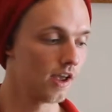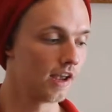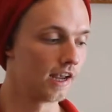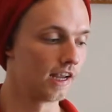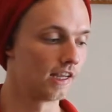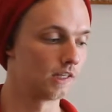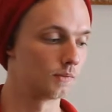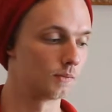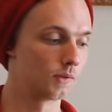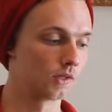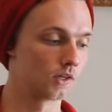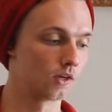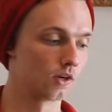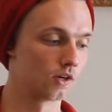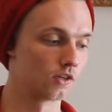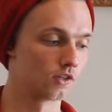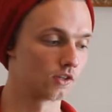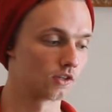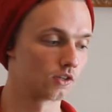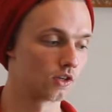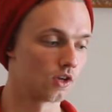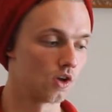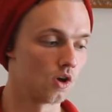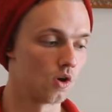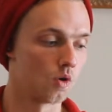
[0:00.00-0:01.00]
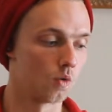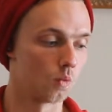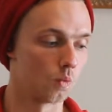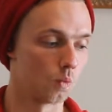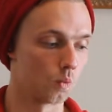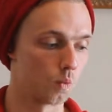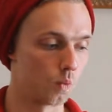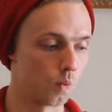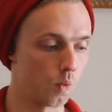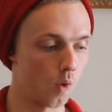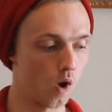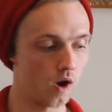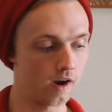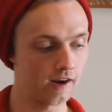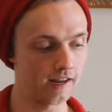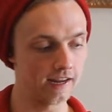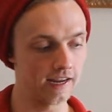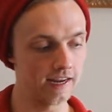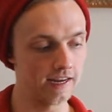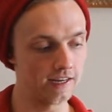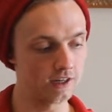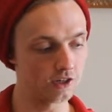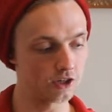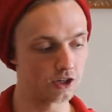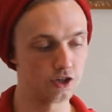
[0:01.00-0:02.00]
is because what
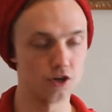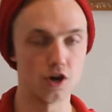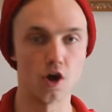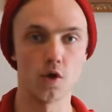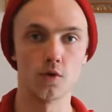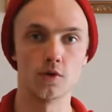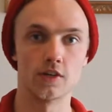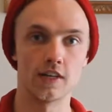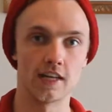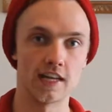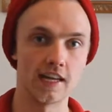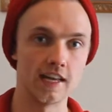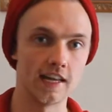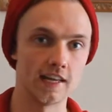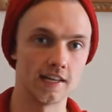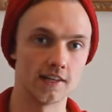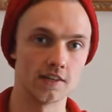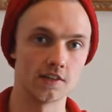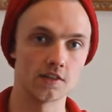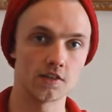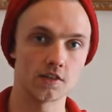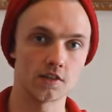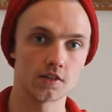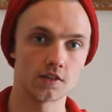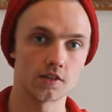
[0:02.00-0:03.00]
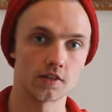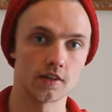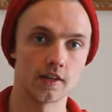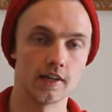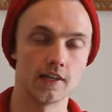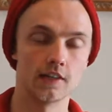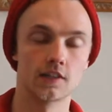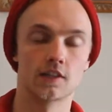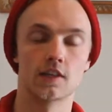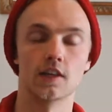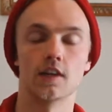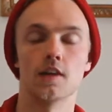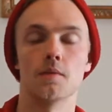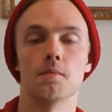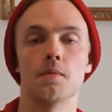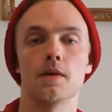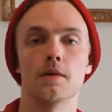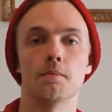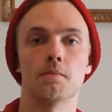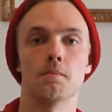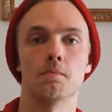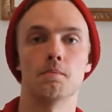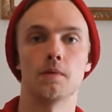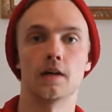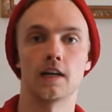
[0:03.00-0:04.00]
each note is going to
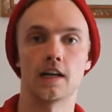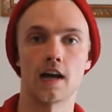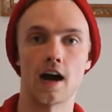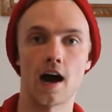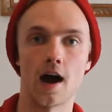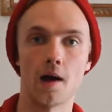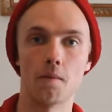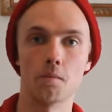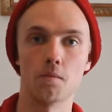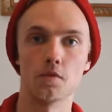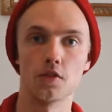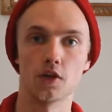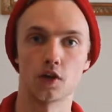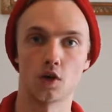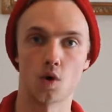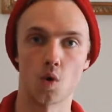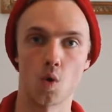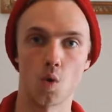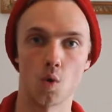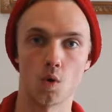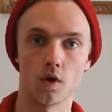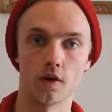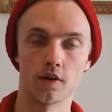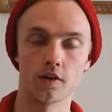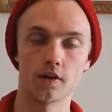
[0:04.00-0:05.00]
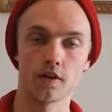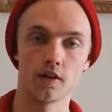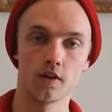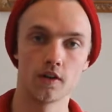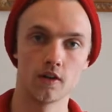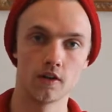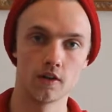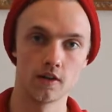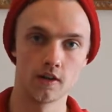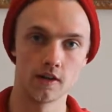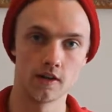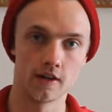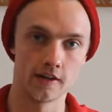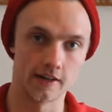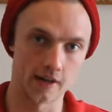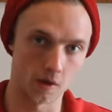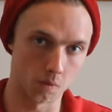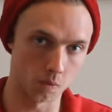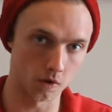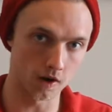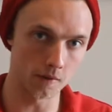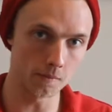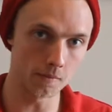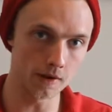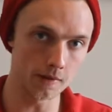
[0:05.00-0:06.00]
become the chord. Now,
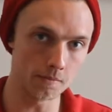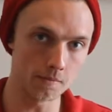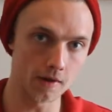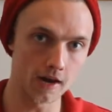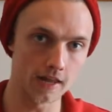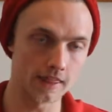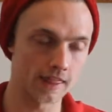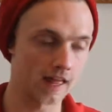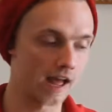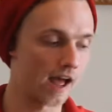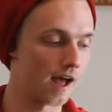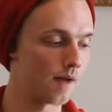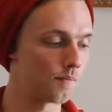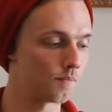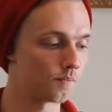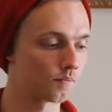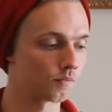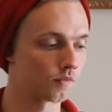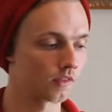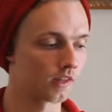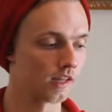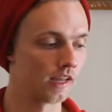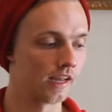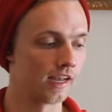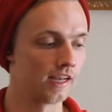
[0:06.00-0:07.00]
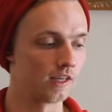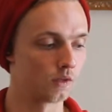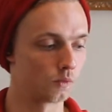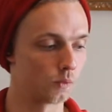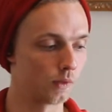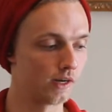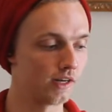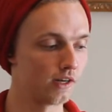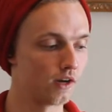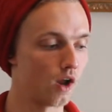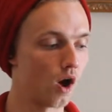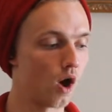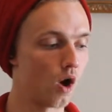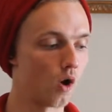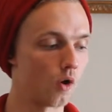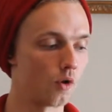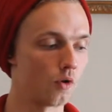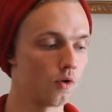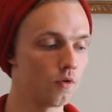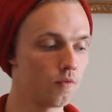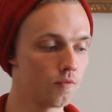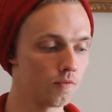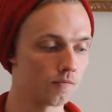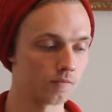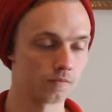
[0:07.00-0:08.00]
what I mean by that is we
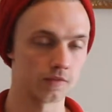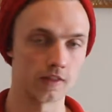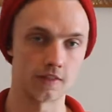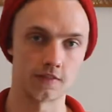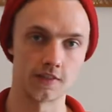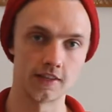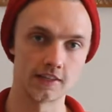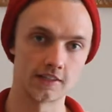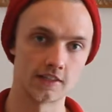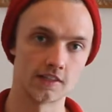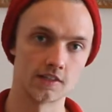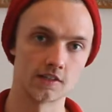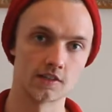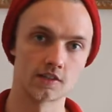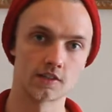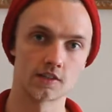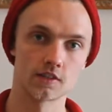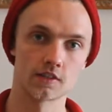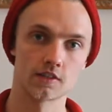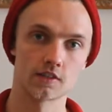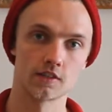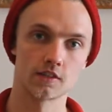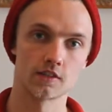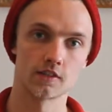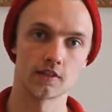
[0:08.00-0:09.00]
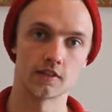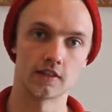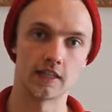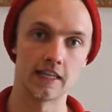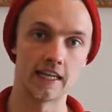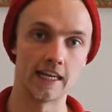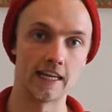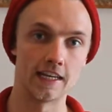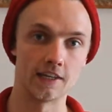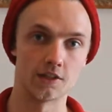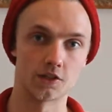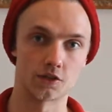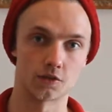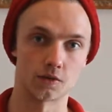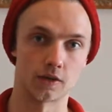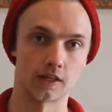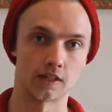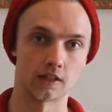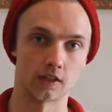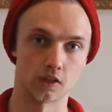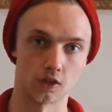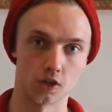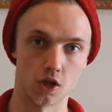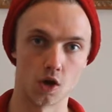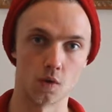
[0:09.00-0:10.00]
know that this is the E string,
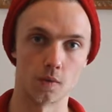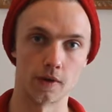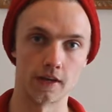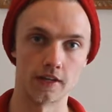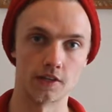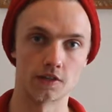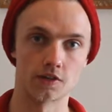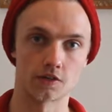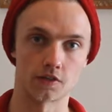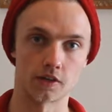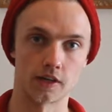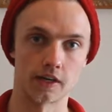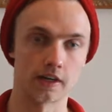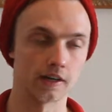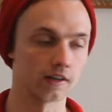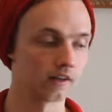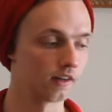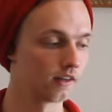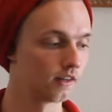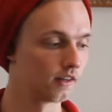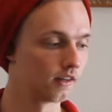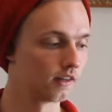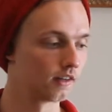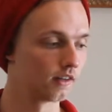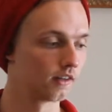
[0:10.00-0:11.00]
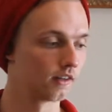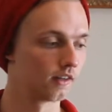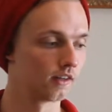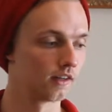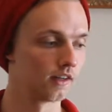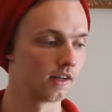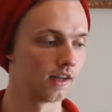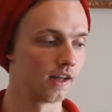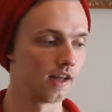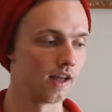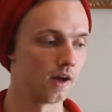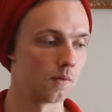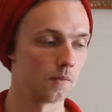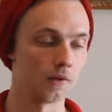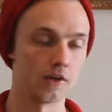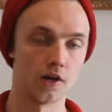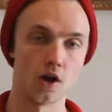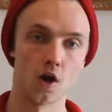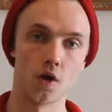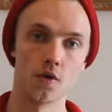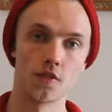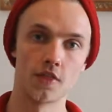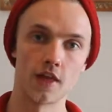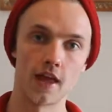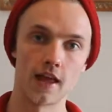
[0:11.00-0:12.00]
the low E string. We
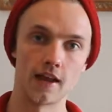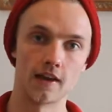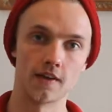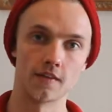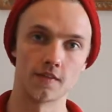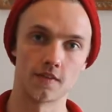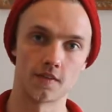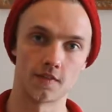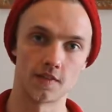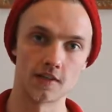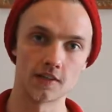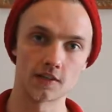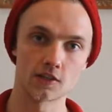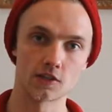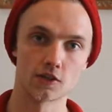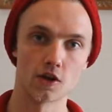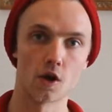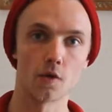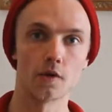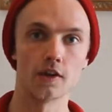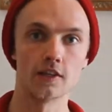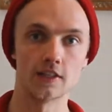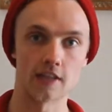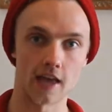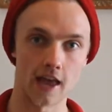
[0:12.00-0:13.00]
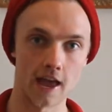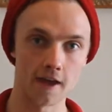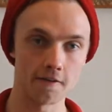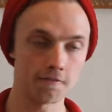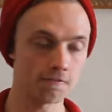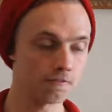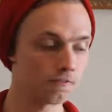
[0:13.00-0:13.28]
know then that this note is F,